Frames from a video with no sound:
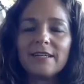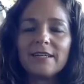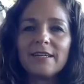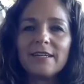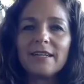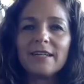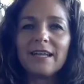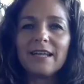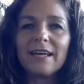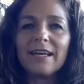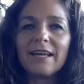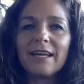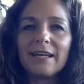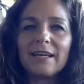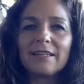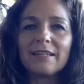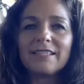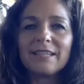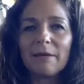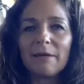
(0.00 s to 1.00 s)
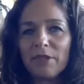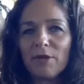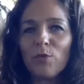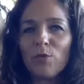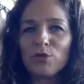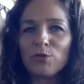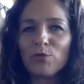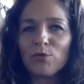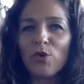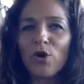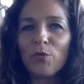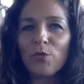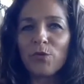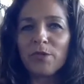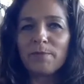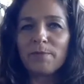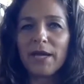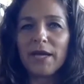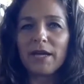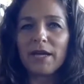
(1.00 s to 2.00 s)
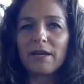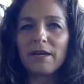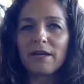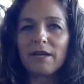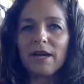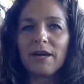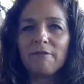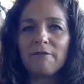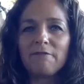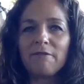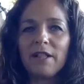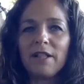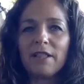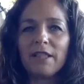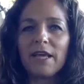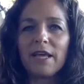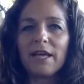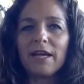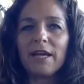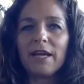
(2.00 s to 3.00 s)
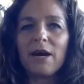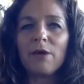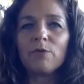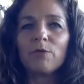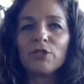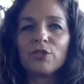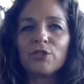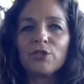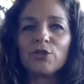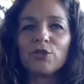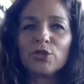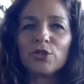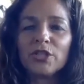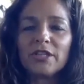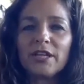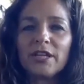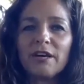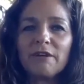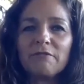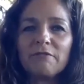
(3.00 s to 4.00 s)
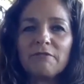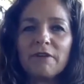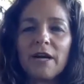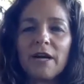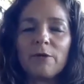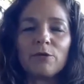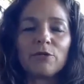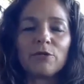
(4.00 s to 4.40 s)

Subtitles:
like something was wrong with me. I felt like I was not good enough. I was